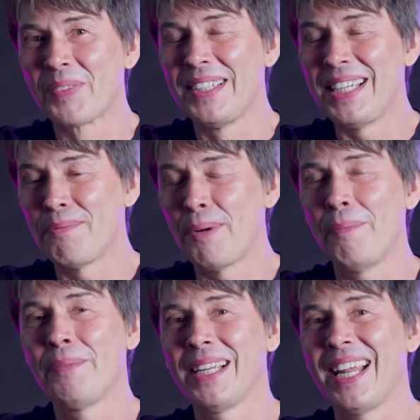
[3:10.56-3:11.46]
This
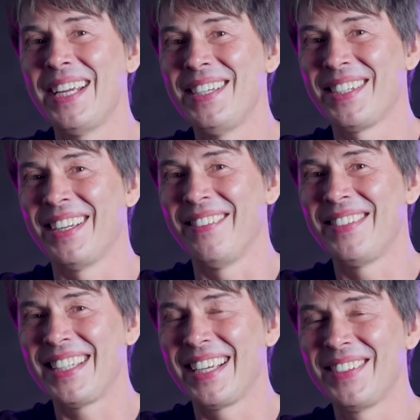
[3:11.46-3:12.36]
population of
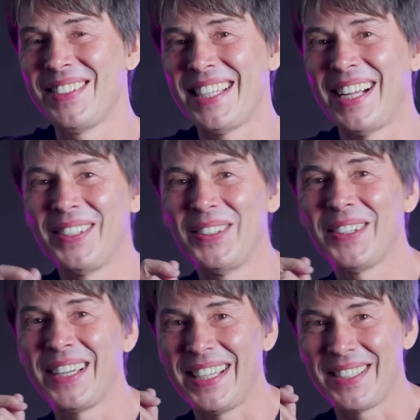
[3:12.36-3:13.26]
single-celled
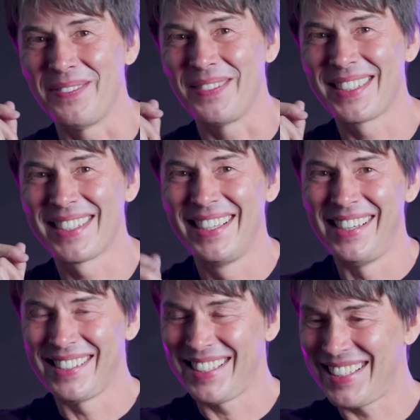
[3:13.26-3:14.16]
organisms
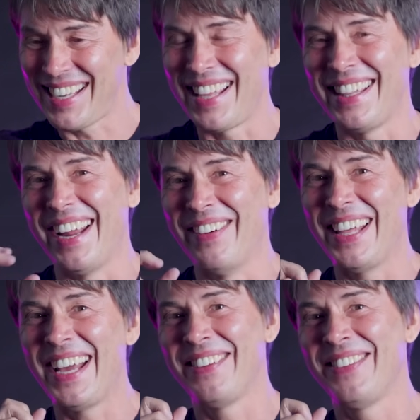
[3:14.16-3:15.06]
just sat there at the
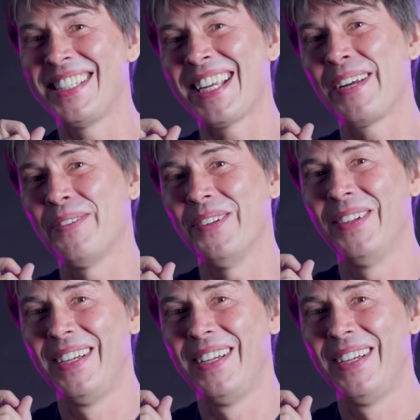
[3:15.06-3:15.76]
head of the table.